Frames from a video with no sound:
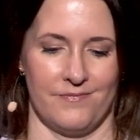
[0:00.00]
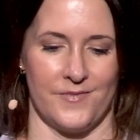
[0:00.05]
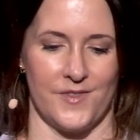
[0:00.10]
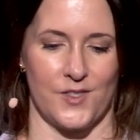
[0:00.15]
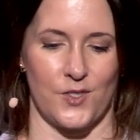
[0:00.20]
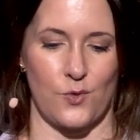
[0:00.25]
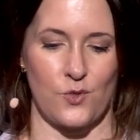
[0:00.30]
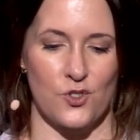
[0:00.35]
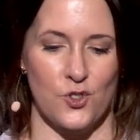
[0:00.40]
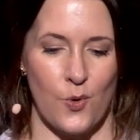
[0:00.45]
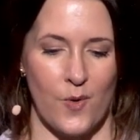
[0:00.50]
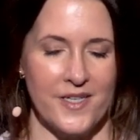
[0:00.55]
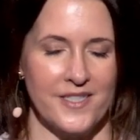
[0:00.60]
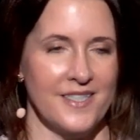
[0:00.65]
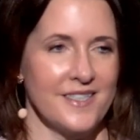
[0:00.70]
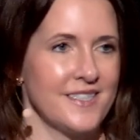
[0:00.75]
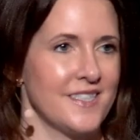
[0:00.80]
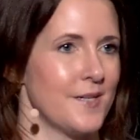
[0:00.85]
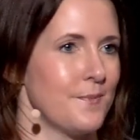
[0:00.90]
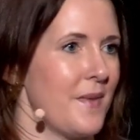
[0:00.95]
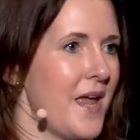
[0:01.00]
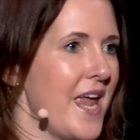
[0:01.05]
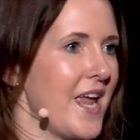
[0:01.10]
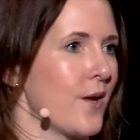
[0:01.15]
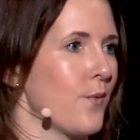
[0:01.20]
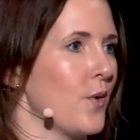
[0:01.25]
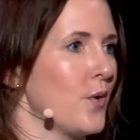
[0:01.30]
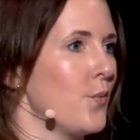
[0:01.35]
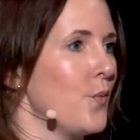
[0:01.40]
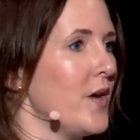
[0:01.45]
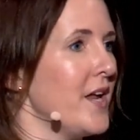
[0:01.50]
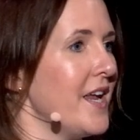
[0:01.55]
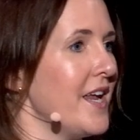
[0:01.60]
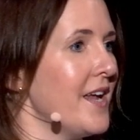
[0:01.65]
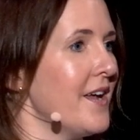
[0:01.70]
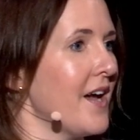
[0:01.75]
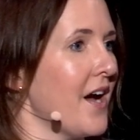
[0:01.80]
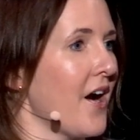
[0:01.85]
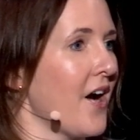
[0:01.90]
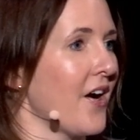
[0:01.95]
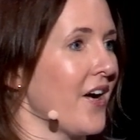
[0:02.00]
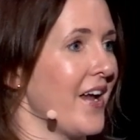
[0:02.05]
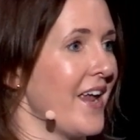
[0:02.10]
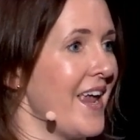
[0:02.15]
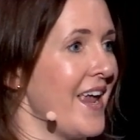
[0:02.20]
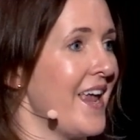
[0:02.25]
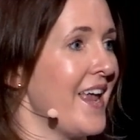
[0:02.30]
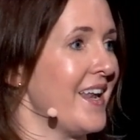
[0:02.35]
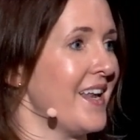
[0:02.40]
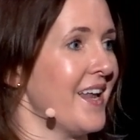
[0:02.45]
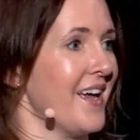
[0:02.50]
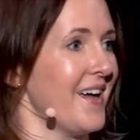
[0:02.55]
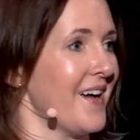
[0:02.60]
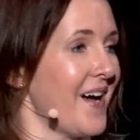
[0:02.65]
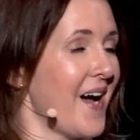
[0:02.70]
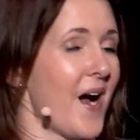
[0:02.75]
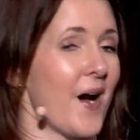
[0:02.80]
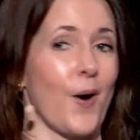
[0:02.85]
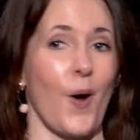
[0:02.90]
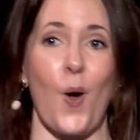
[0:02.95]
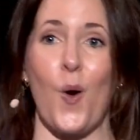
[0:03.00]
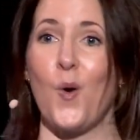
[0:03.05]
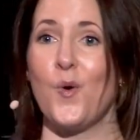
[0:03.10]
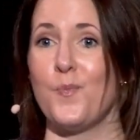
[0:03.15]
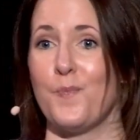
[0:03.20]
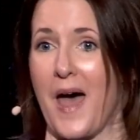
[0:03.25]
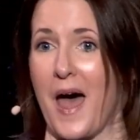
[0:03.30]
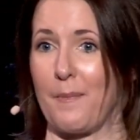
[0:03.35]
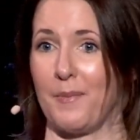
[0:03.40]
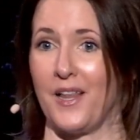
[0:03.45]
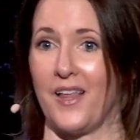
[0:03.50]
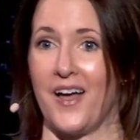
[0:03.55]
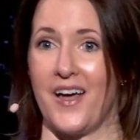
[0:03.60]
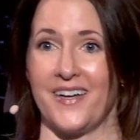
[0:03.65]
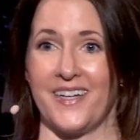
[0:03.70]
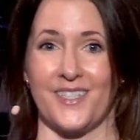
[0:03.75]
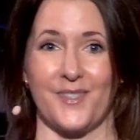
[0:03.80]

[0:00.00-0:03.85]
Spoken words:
So choices to make when we are in our own Babylon,